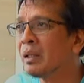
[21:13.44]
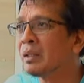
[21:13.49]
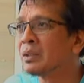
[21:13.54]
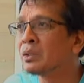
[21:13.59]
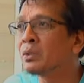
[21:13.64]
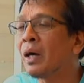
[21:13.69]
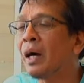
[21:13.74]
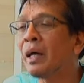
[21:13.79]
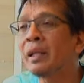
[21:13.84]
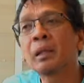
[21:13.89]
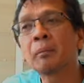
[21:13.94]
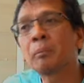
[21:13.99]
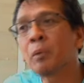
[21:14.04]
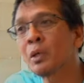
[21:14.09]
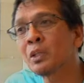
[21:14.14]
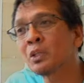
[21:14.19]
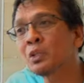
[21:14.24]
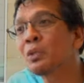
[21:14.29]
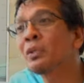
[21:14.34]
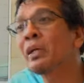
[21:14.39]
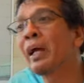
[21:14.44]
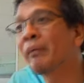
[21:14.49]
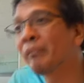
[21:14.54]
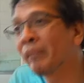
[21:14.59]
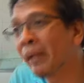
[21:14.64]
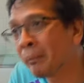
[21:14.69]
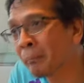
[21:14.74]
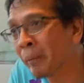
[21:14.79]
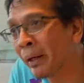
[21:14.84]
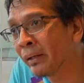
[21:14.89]
So other boys don't
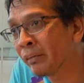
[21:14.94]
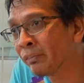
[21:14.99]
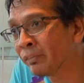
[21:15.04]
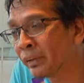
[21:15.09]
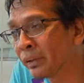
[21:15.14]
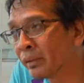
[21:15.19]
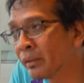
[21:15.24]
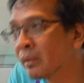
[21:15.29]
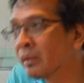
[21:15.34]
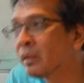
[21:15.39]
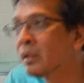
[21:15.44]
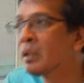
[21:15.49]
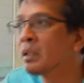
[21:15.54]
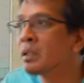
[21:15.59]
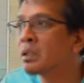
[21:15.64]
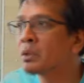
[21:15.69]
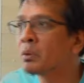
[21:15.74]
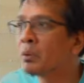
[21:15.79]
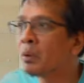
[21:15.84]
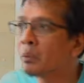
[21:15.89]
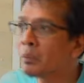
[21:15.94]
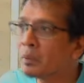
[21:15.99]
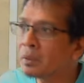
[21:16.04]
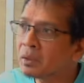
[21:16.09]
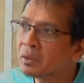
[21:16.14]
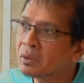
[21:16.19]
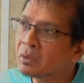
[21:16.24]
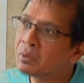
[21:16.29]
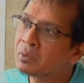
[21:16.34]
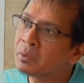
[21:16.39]
have that benefit. So what we
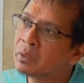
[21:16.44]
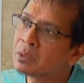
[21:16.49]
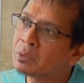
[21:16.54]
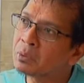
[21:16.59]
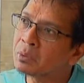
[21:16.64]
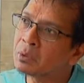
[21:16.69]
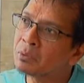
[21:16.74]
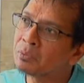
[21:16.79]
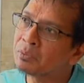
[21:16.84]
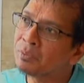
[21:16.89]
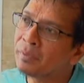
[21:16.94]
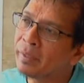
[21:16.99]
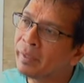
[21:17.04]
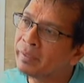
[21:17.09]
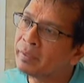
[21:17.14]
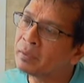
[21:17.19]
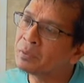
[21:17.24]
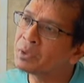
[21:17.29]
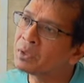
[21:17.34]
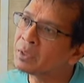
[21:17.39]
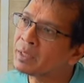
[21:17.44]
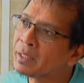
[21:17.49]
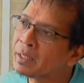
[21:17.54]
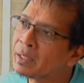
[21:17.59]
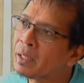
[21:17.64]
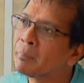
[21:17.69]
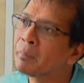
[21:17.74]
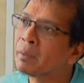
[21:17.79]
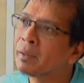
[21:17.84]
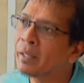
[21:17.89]
wanted to do is to
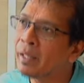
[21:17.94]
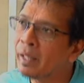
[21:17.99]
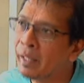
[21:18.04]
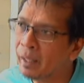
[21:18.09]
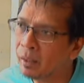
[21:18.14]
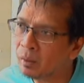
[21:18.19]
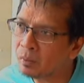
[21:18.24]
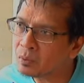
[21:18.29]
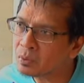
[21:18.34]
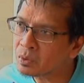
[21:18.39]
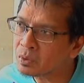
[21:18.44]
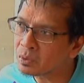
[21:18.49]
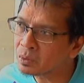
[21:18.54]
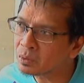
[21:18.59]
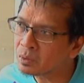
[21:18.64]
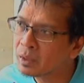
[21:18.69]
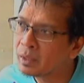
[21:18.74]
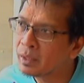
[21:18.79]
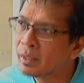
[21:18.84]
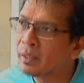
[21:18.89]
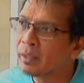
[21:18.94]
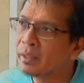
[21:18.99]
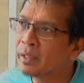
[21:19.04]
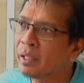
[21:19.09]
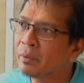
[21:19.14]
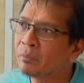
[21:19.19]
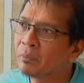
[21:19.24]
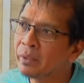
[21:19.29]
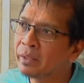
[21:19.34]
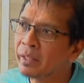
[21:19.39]
set up a house
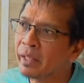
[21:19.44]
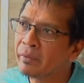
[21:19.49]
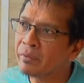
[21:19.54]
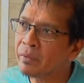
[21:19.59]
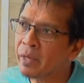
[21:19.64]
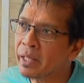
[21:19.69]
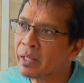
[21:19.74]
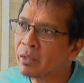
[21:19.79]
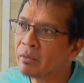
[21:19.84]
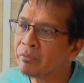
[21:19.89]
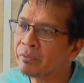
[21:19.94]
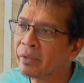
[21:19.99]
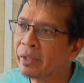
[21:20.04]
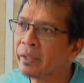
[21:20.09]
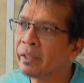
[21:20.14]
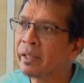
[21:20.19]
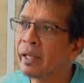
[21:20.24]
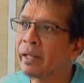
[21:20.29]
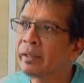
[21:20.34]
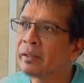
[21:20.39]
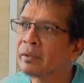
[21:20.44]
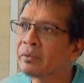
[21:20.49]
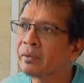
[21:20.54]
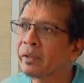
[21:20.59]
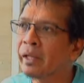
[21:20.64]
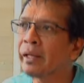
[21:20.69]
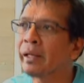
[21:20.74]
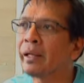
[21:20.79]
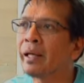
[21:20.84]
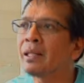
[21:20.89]
that we can renovate and
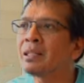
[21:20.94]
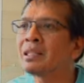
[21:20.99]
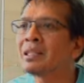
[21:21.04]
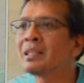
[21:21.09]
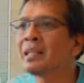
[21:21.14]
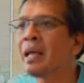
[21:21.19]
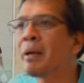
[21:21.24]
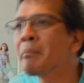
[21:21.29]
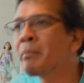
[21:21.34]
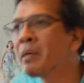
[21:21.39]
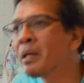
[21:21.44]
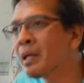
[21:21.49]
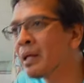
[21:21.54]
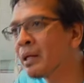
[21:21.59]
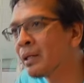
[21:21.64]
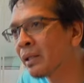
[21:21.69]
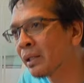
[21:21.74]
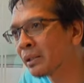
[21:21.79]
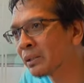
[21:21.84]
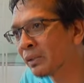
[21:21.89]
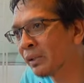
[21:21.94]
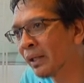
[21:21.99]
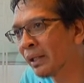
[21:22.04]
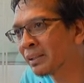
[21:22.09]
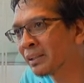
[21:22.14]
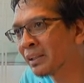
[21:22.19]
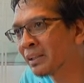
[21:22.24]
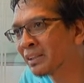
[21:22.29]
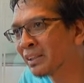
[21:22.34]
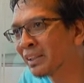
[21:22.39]
create a
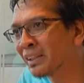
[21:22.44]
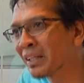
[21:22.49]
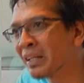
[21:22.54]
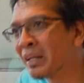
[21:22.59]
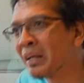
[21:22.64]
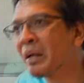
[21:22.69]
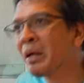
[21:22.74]
semi-industrialized kitchen.